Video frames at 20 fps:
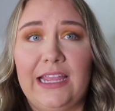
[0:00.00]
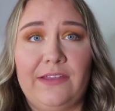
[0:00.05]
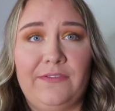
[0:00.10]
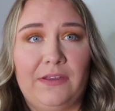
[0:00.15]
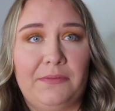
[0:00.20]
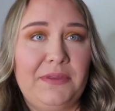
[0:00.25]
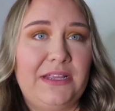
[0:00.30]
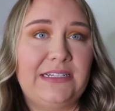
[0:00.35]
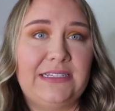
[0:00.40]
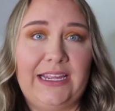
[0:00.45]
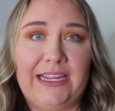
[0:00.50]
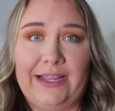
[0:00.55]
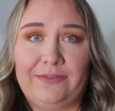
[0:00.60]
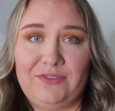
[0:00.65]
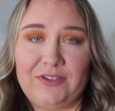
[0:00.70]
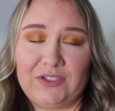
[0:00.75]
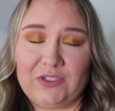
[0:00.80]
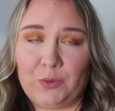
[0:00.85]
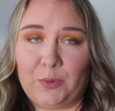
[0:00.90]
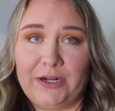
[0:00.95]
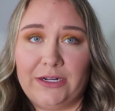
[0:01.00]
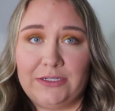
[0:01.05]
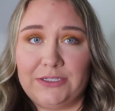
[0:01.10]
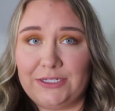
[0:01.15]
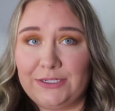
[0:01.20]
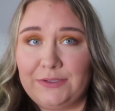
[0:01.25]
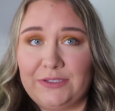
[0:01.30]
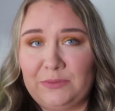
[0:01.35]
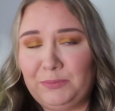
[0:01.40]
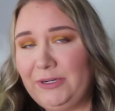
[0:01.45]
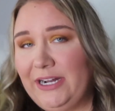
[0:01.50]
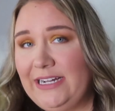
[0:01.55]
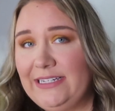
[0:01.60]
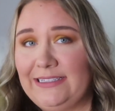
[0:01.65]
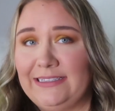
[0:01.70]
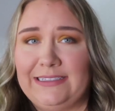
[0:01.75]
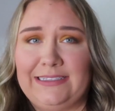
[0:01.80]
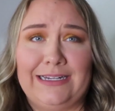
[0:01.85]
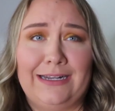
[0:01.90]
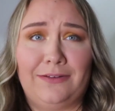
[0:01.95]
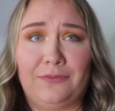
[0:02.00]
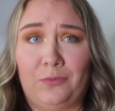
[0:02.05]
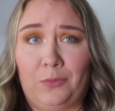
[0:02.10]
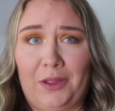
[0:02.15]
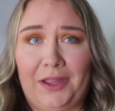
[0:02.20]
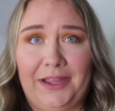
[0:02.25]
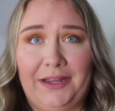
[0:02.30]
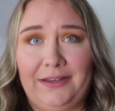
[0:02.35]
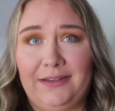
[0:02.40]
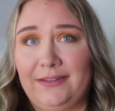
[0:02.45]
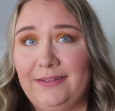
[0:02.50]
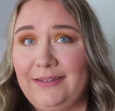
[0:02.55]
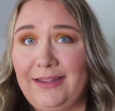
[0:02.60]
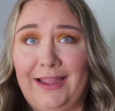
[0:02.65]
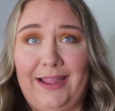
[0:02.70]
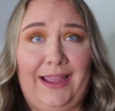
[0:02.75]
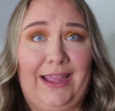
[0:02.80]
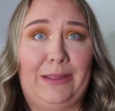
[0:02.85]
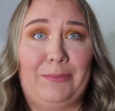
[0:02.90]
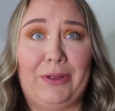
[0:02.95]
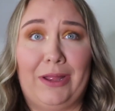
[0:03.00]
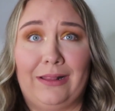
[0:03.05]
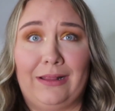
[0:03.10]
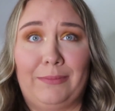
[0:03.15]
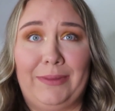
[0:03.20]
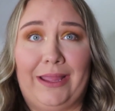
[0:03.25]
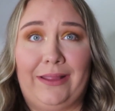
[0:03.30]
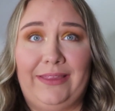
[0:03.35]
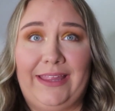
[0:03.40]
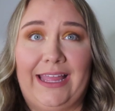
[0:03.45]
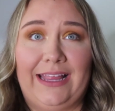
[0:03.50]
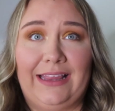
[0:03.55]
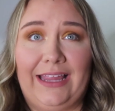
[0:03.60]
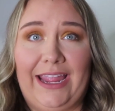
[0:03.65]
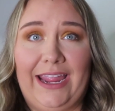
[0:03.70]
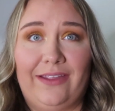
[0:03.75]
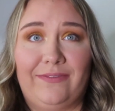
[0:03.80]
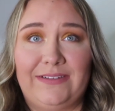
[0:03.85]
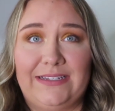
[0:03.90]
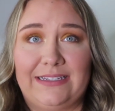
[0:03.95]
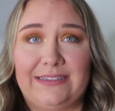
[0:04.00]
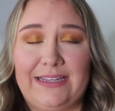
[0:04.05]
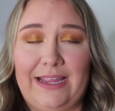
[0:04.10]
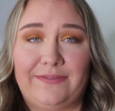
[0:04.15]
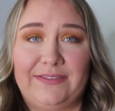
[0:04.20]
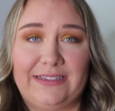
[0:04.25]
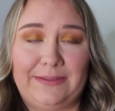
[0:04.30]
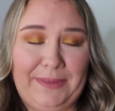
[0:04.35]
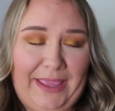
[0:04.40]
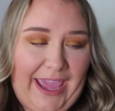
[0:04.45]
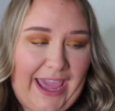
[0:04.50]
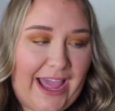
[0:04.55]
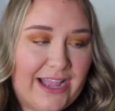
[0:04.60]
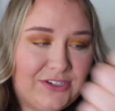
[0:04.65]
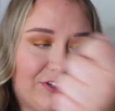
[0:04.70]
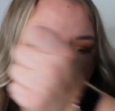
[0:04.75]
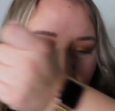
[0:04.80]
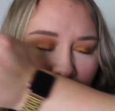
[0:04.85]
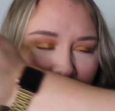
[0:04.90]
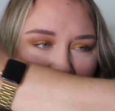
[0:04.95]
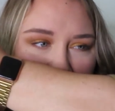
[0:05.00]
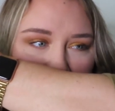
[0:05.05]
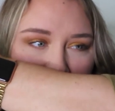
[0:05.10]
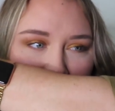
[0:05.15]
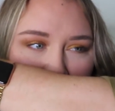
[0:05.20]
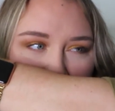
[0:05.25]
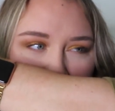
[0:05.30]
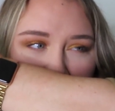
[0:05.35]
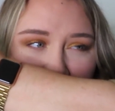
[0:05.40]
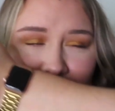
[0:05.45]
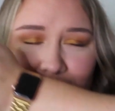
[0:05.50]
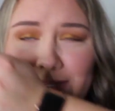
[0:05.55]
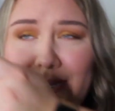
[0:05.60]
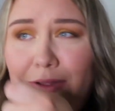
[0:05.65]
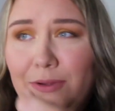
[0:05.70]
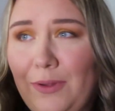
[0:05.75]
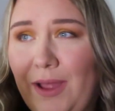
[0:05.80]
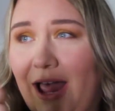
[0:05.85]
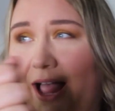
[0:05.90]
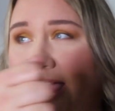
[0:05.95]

If it means I have to squirt 2 sprays instead of 1, I'm all about that life to save some cash. So